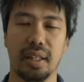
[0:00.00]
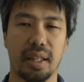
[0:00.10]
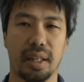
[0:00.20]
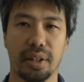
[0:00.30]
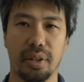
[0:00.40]

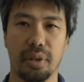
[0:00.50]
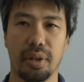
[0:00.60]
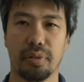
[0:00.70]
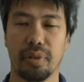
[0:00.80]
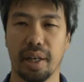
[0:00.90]
are there
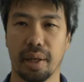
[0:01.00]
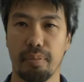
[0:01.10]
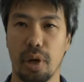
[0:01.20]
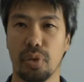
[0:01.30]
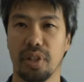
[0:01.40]
unifying
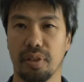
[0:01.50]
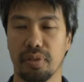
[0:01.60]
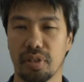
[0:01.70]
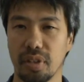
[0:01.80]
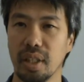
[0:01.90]

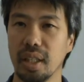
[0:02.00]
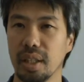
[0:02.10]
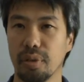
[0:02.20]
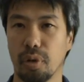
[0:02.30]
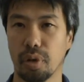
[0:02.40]
motives
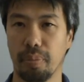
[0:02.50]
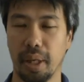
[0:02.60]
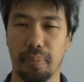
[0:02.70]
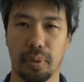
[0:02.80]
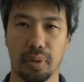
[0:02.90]
for the
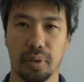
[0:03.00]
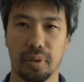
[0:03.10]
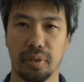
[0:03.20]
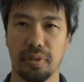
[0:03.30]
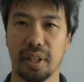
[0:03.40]
people,
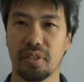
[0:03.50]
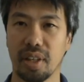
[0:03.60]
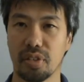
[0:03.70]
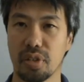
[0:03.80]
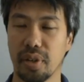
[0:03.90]
things they
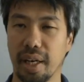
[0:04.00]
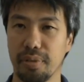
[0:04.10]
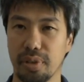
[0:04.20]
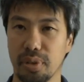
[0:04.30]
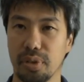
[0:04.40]

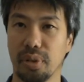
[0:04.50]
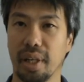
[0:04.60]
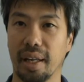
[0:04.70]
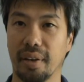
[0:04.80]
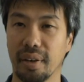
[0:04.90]
strive to
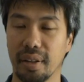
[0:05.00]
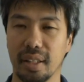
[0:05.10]
together,